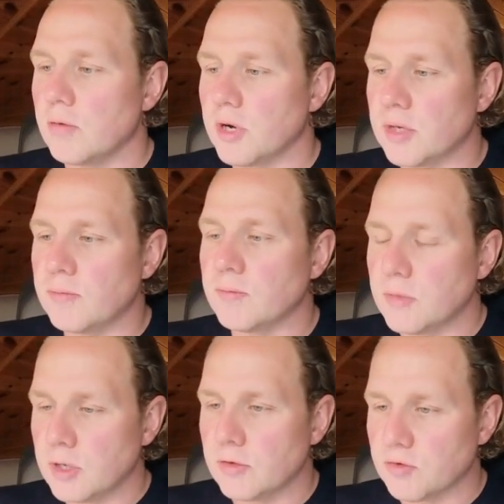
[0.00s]

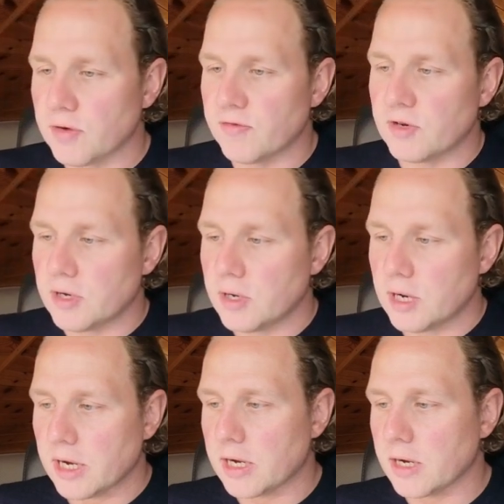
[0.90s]
rhythm driven
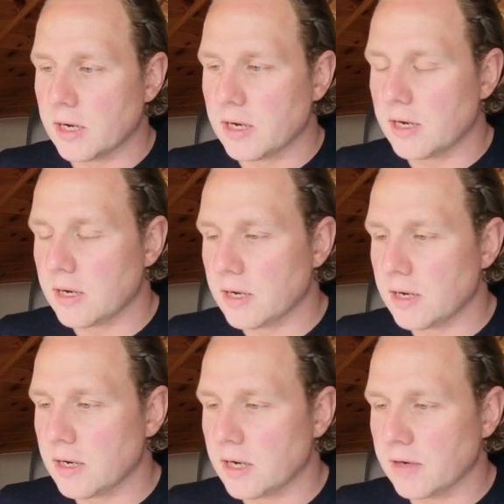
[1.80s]
like
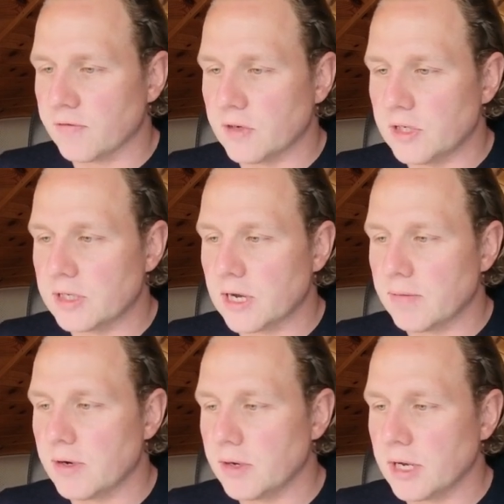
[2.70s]
a uh, like a
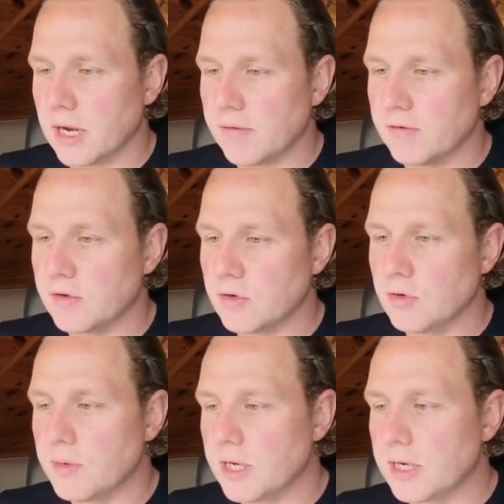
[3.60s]
freestyle where you can have a
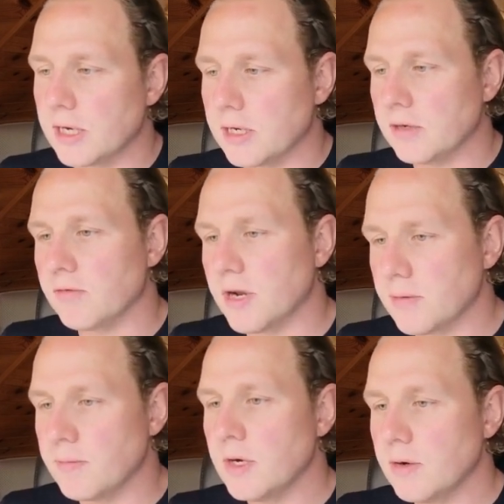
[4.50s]
two B kick in the
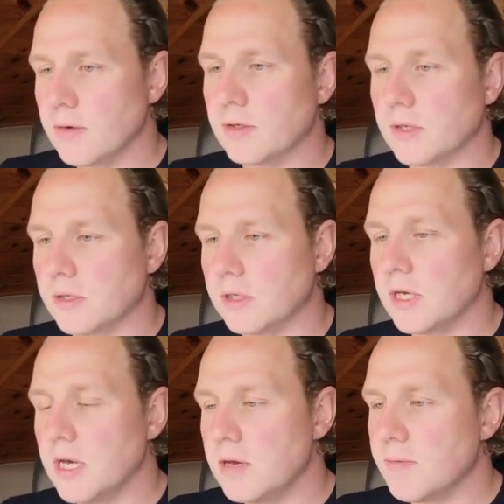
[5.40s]
rhythm or
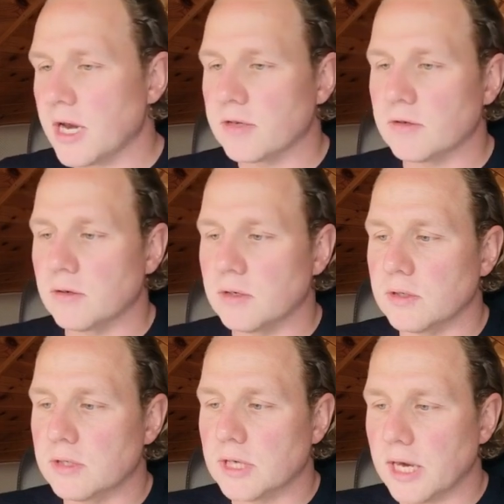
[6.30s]
something. In backstroke,
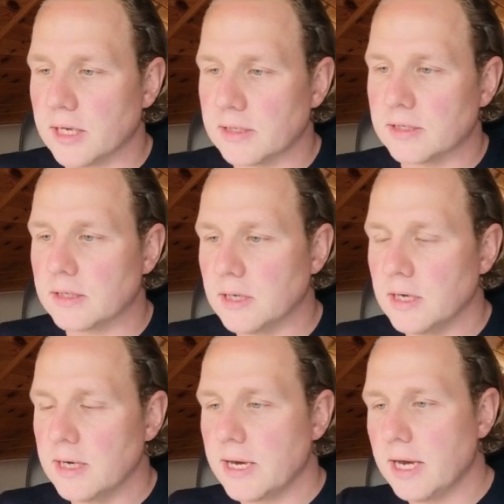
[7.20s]
it's kicks
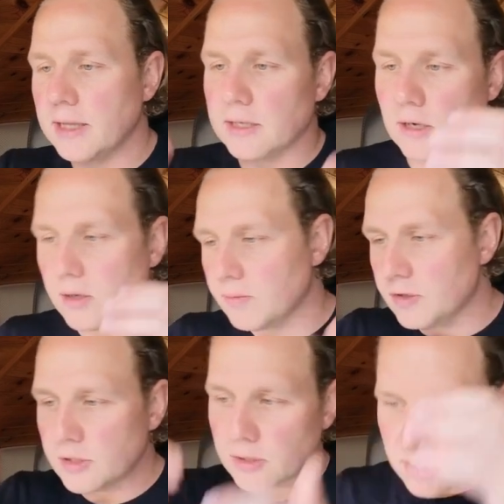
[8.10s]
and the
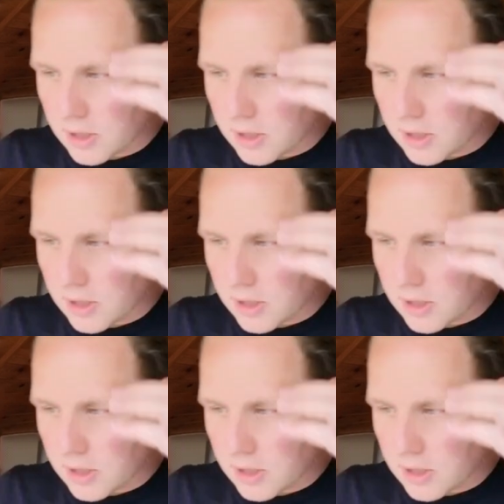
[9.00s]
arms